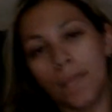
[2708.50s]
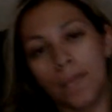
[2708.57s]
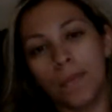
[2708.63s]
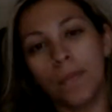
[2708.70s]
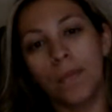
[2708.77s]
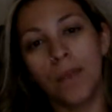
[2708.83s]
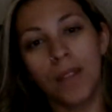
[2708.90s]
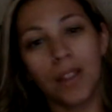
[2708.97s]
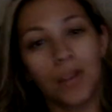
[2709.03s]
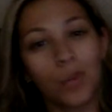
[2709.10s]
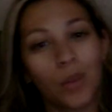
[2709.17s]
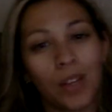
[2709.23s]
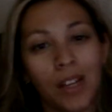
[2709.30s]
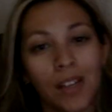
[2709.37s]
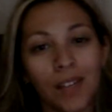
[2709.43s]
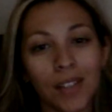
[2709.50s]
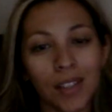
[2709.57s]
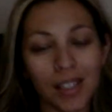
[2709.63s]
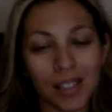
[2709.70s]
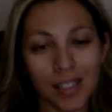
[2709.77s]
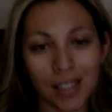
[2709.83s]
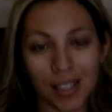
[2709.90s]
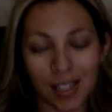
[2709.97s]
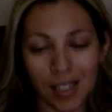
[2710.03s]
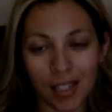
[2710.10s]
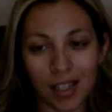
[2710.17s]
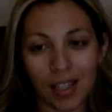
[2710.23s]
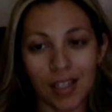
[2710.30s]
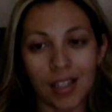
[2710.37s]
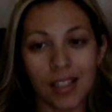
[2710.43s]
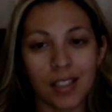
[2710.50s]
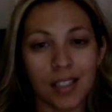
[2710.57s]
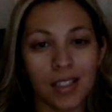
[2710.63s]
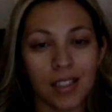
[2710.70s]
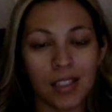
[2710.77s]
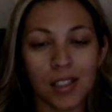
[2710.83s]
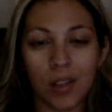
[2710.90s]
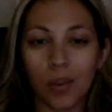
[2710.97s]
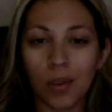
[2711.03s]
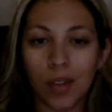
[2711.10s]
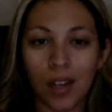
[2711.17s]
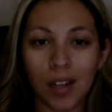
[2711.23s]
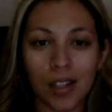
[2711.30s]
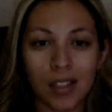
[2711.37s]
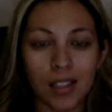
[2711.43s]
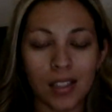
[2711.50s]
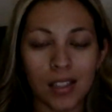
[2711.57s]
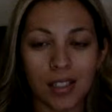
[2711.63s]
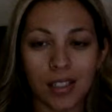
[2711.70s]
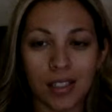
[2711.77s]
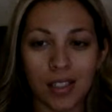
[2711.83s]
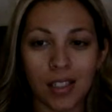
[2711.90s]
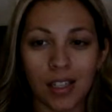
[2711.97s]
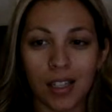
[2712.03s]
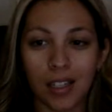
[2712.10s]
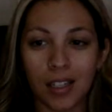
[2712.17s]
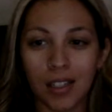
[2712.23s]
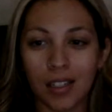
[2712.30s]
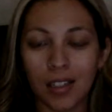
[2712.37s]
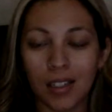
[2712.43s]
But we live in the city and he's so not into the city.